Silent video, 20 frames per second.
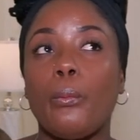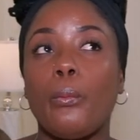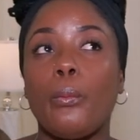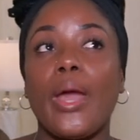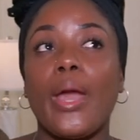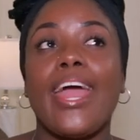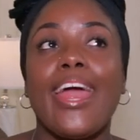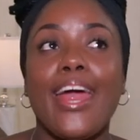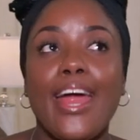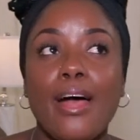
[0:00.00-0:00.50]

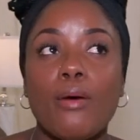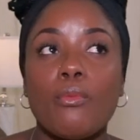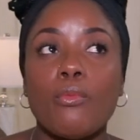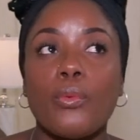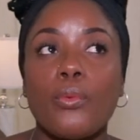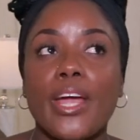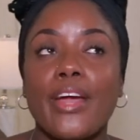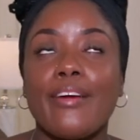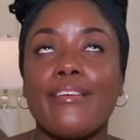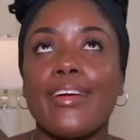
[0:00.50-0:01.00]
where I'm
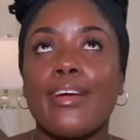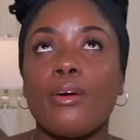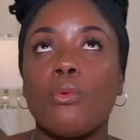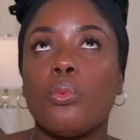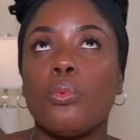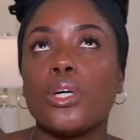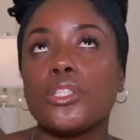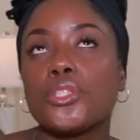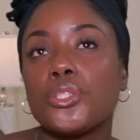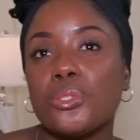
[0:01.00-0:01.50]
wearing
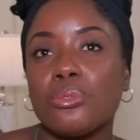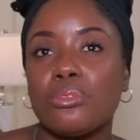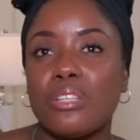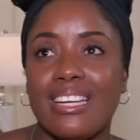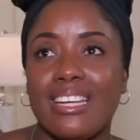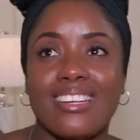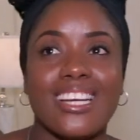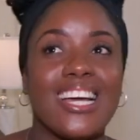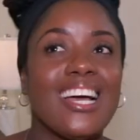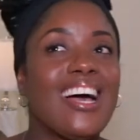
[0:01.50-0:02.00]
what to
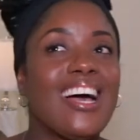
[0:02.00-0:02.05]
like.